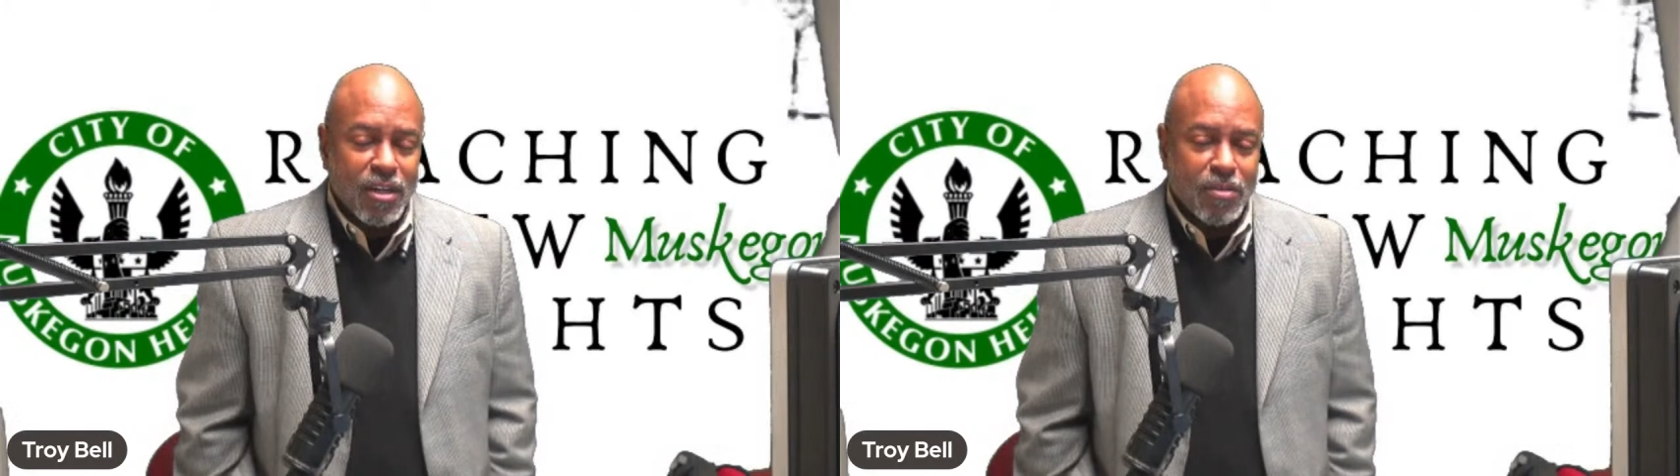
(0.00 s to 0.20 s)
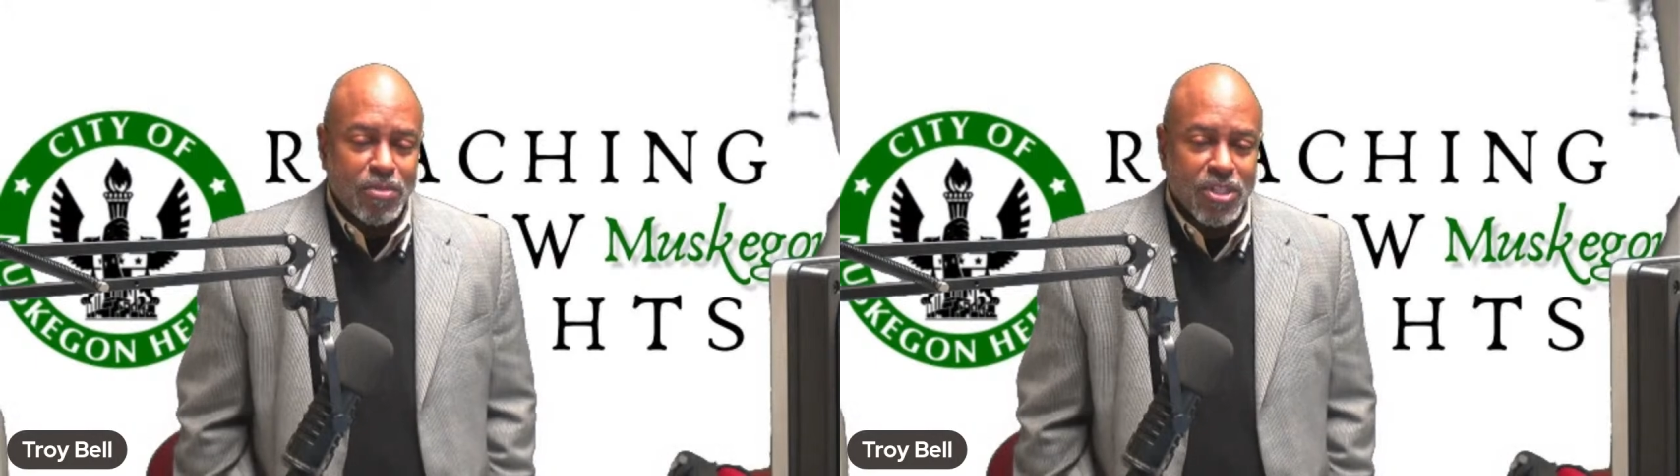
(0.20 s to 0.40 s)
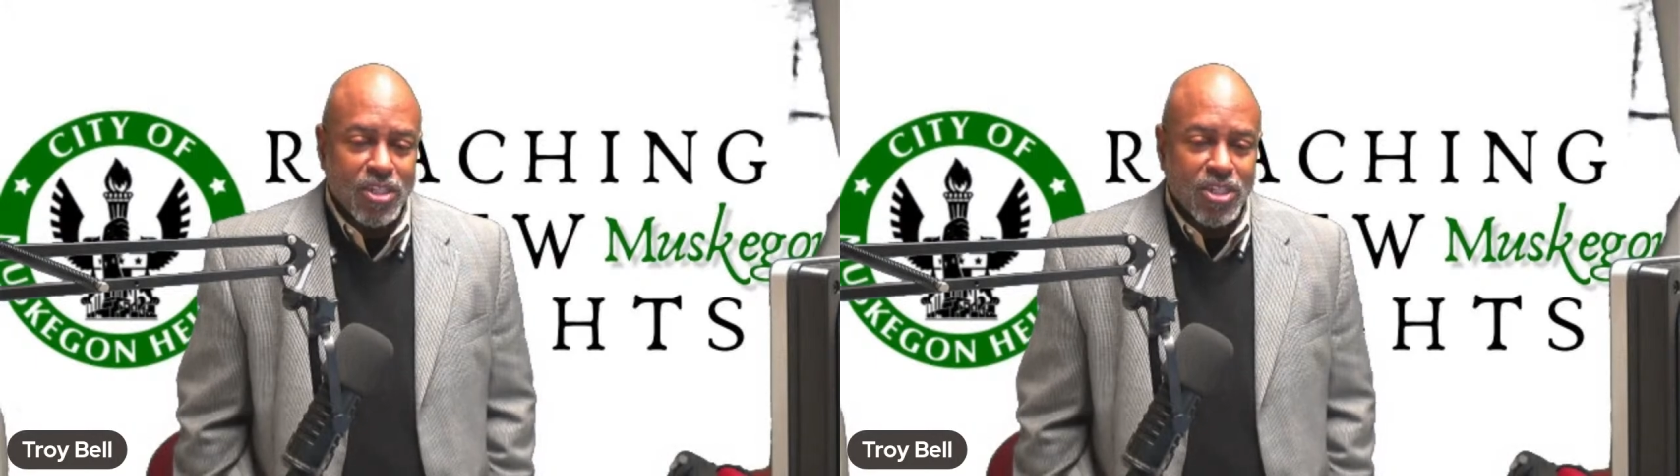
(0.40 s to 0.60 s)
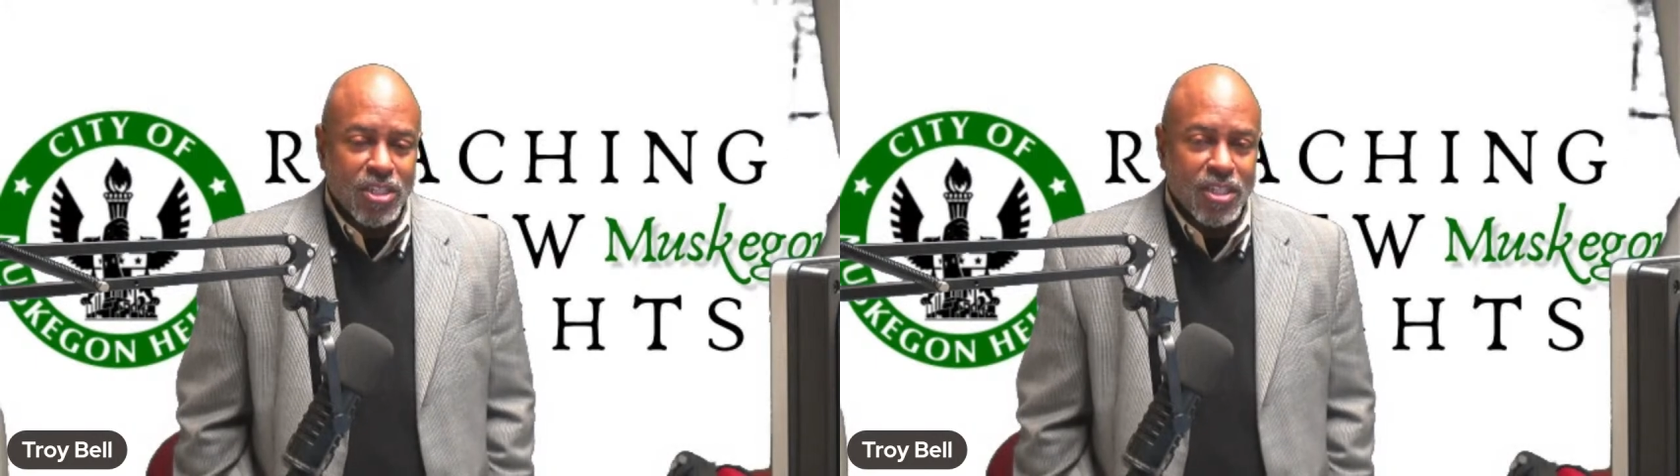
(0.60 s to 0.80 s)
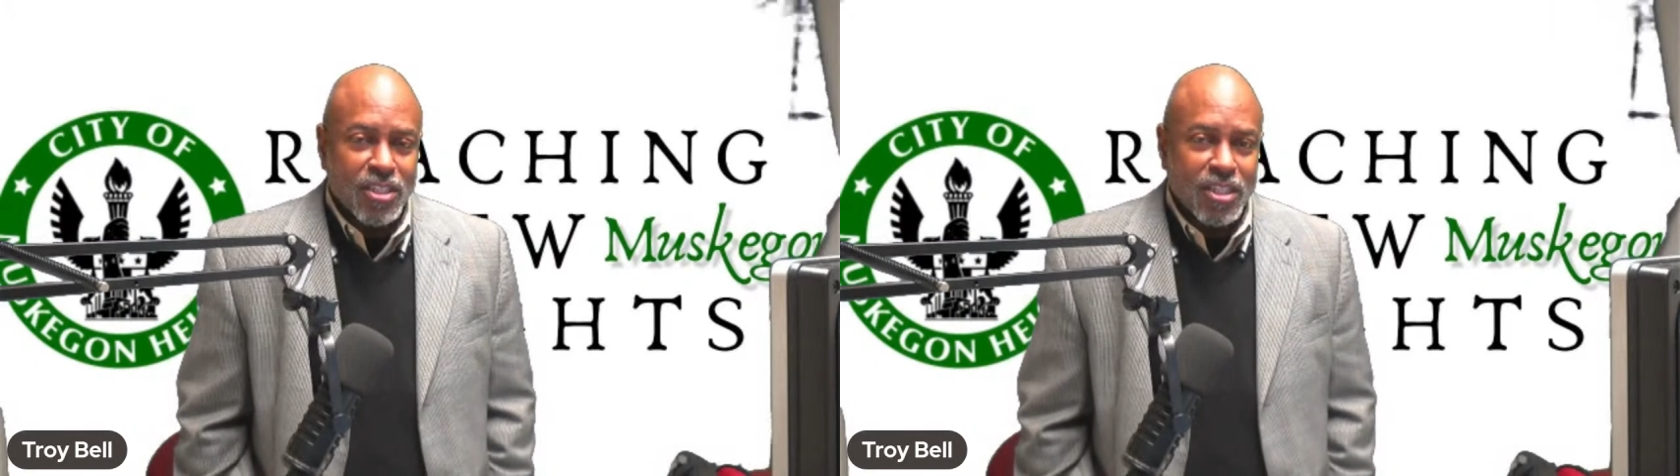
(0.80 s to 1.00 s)
position
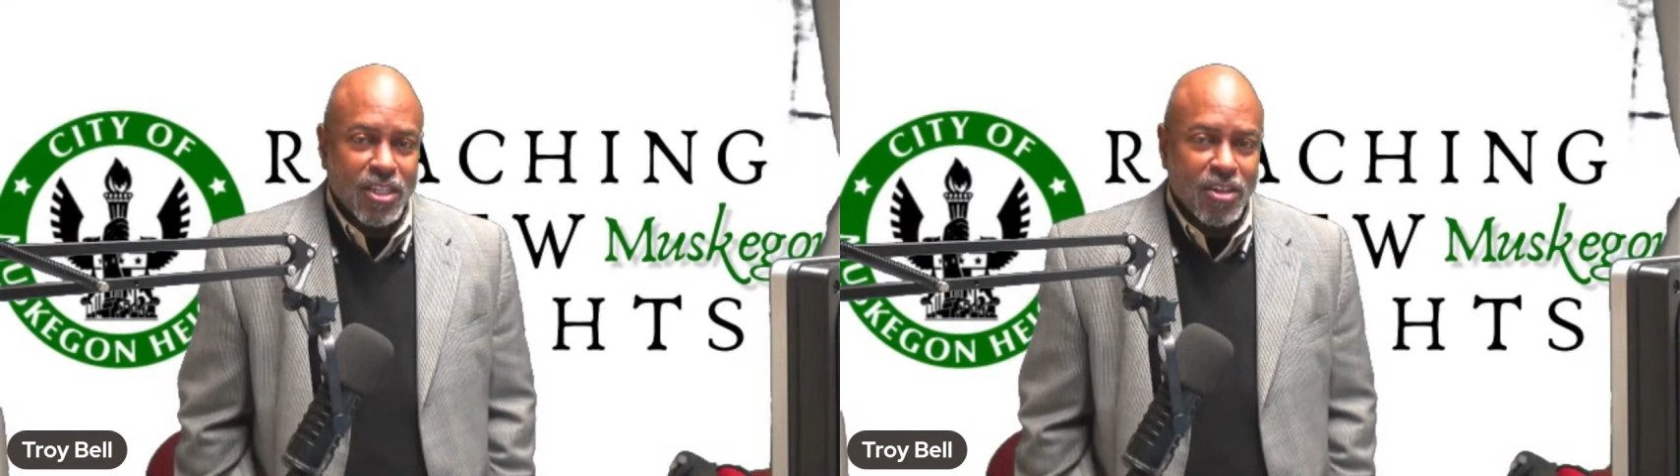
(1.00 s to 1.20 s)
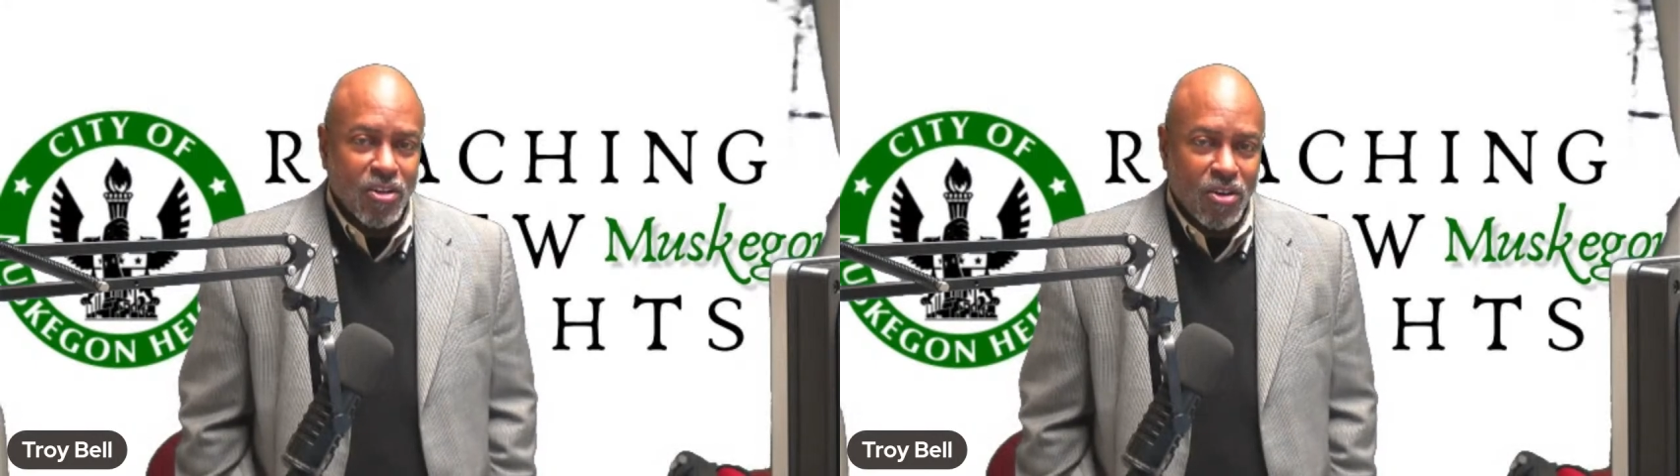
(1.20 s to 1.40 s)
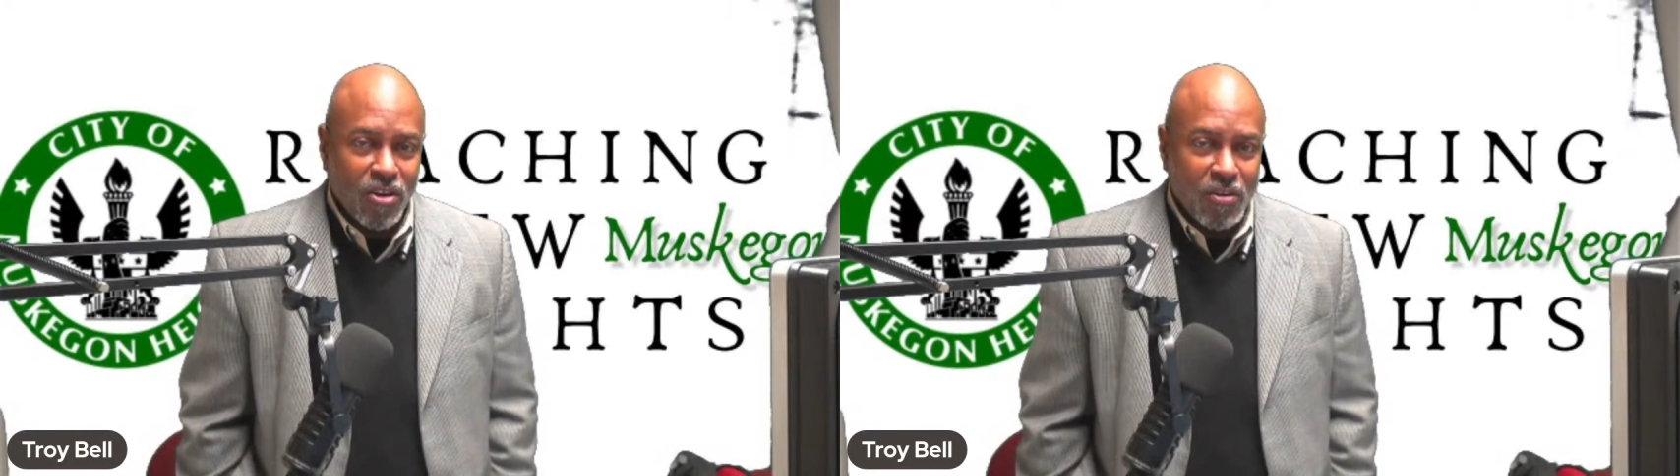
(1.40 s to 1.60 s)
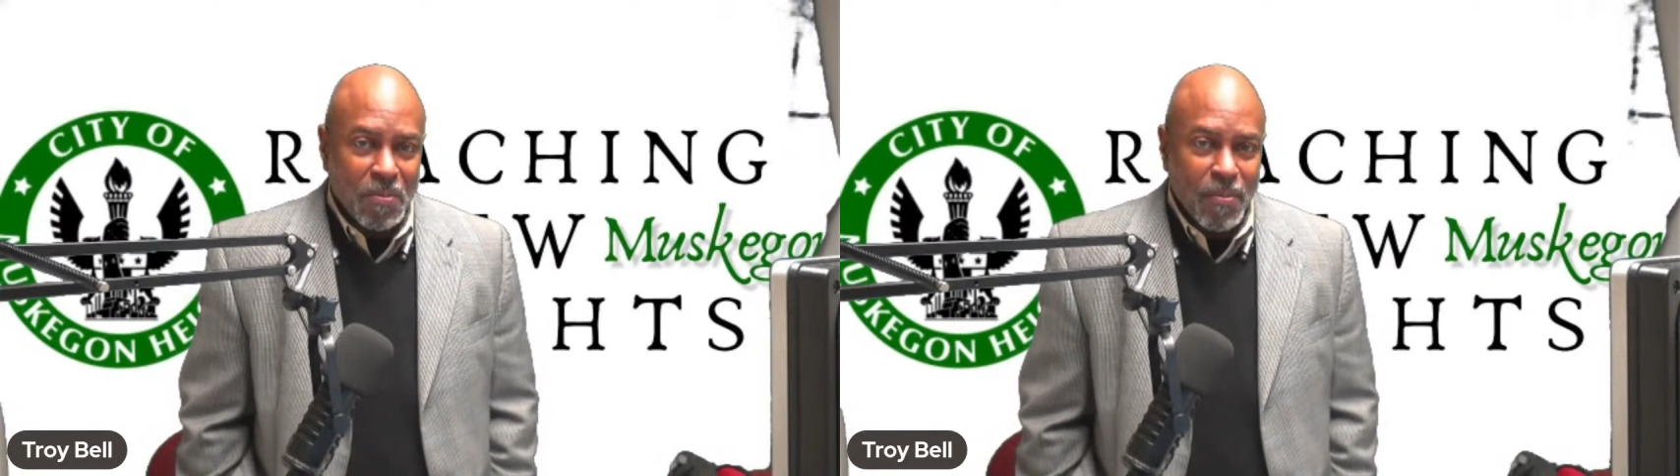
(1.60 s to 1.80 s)
in City Hall,